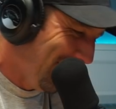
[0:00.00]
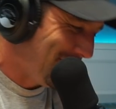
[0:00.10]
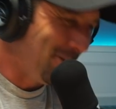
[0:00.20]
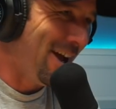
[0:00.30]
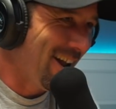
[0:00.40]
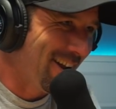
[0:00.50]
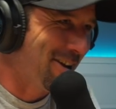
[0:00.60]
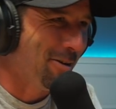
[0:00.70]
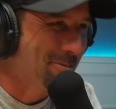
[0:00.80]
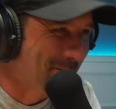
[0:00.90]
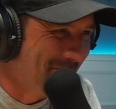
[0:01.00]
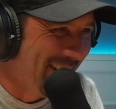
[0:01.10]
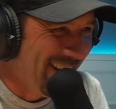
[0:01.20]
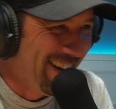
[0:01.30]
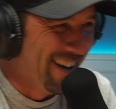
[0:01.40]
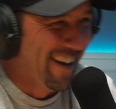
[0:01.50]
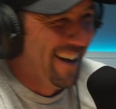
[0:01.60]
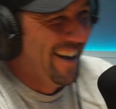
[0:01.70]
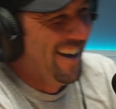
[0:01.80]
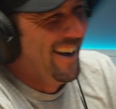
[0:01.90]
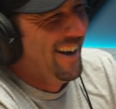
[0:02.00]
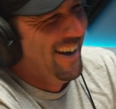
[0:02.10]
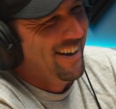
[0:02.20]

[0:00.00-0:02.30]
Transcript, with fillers: I do, do you know helicopter. What? Do you know, I, I, I was.